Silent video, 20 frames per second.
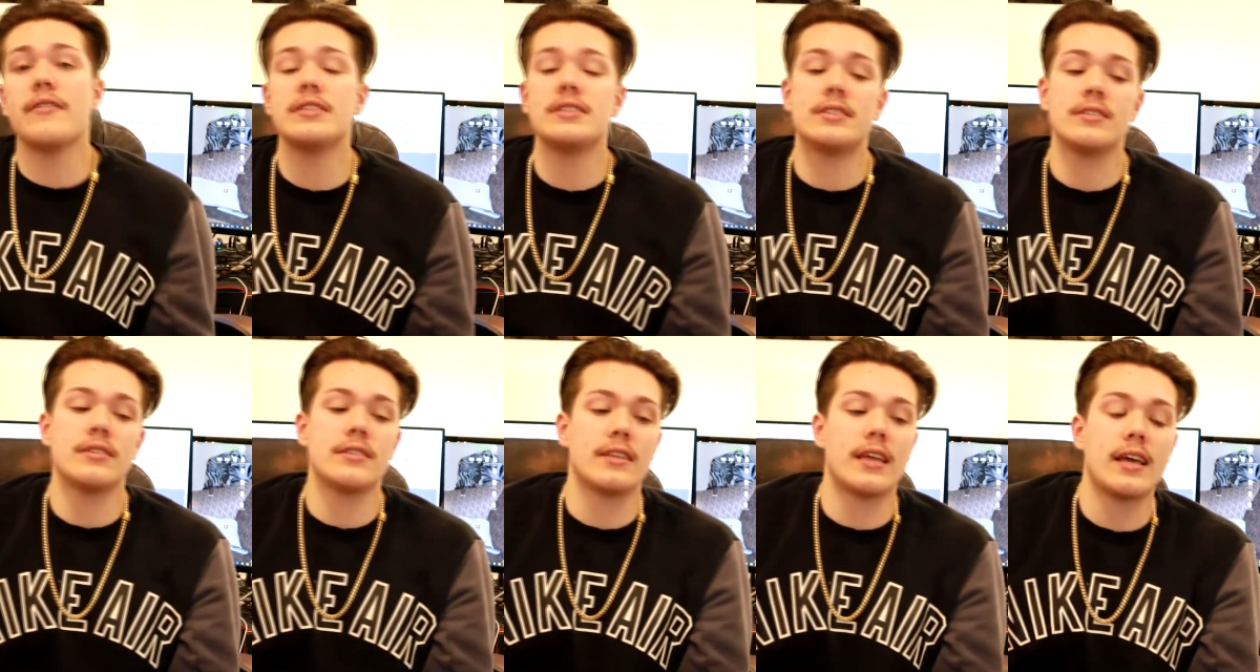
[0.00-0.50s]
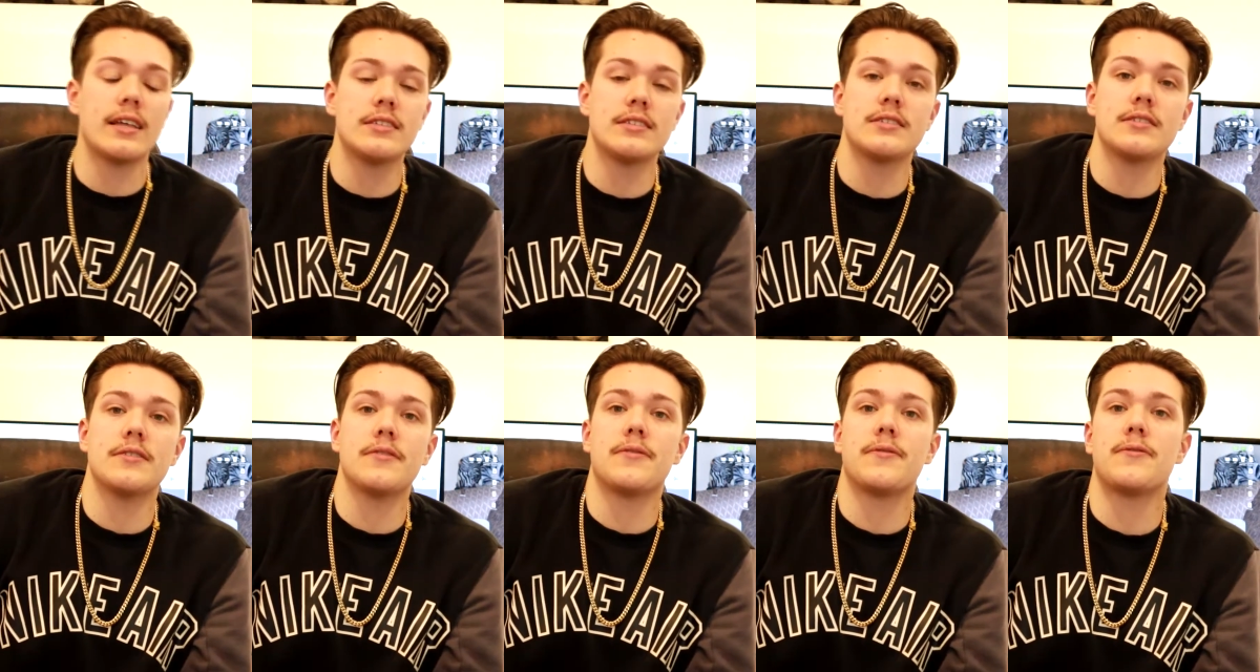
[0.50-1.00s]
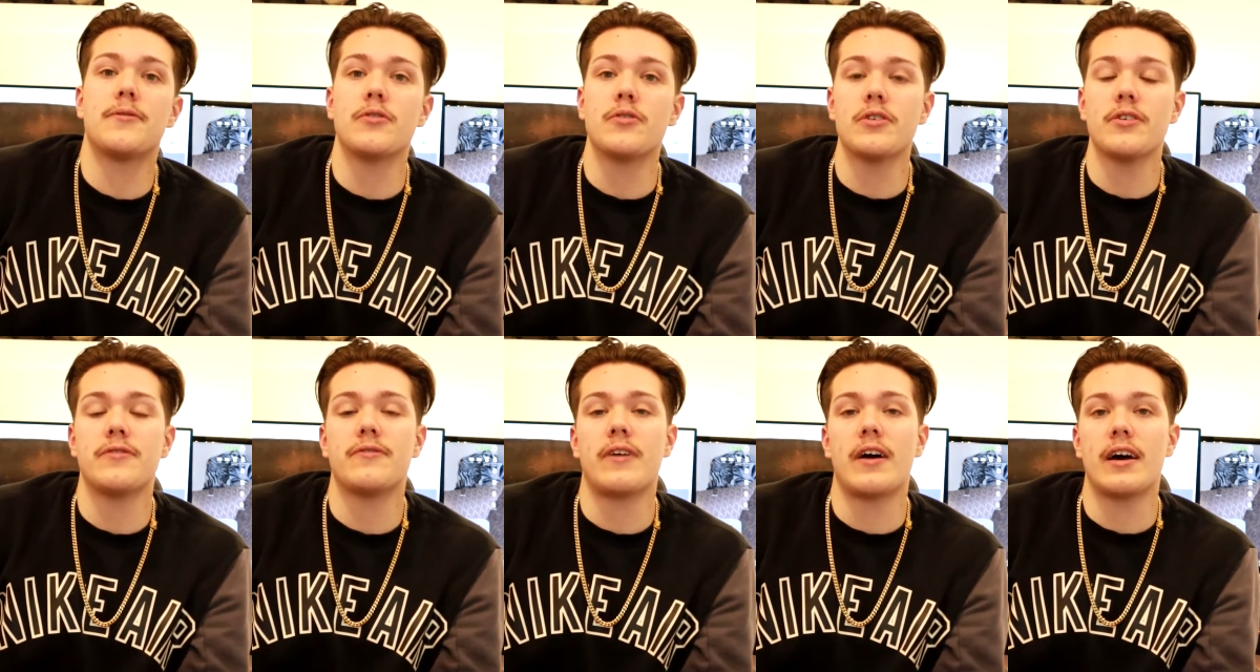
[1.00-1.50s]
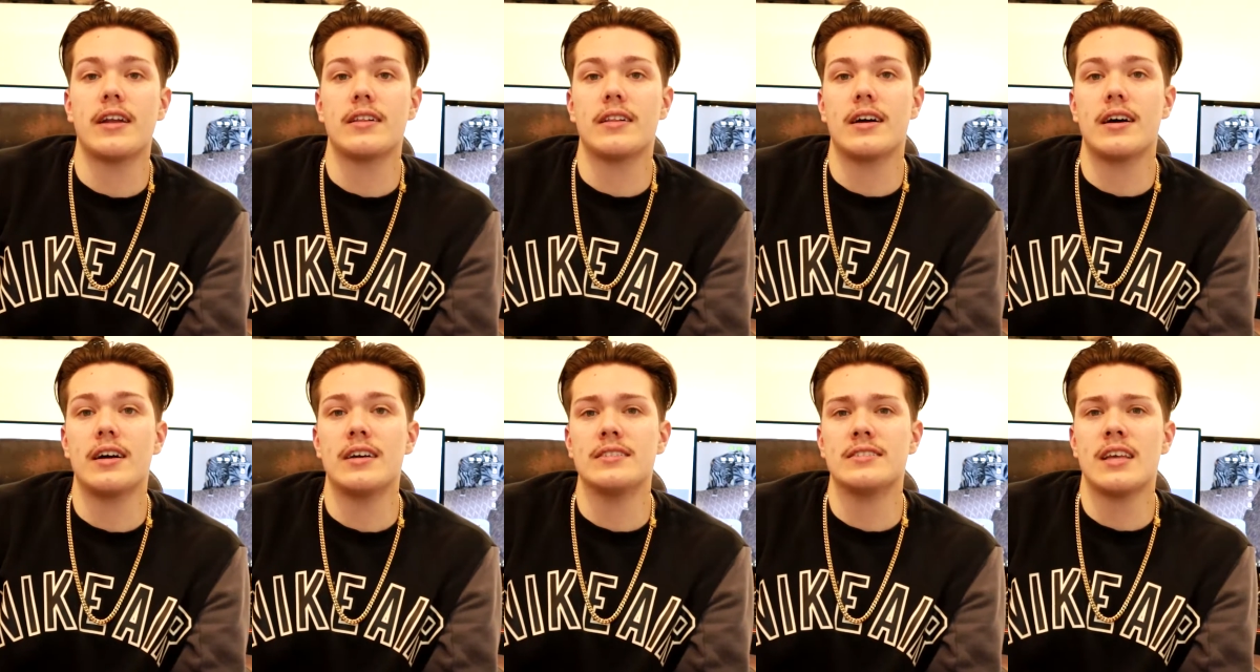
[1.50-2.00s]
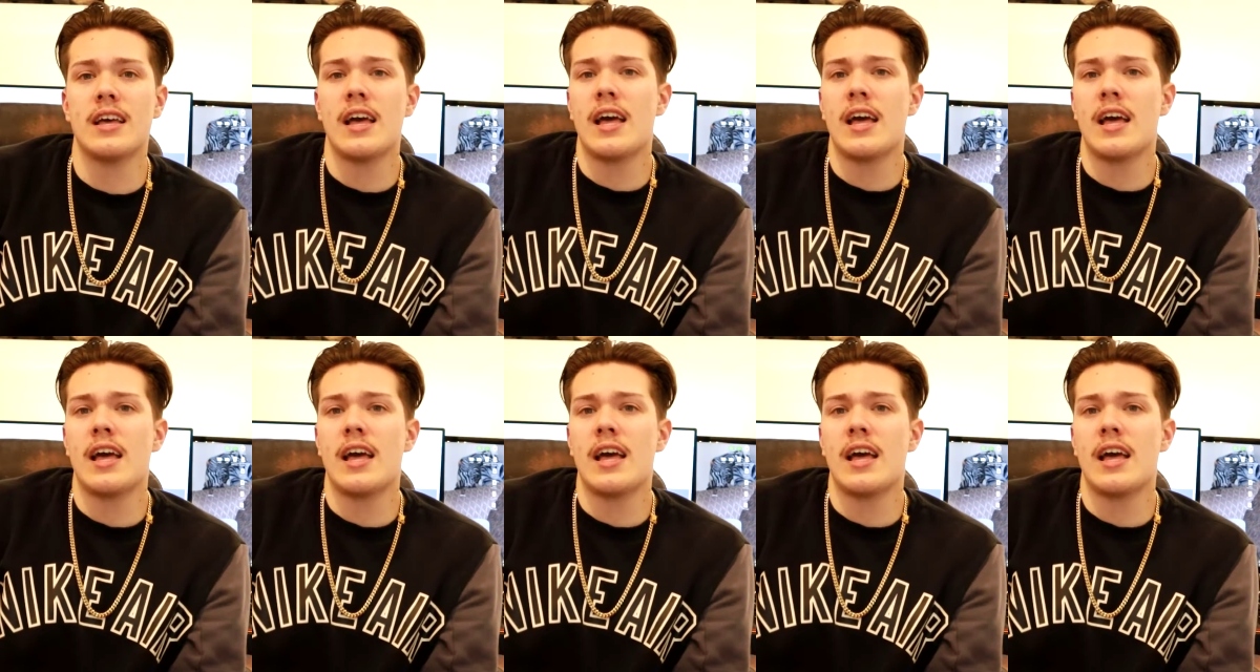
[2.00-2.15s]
until then to fully finalize.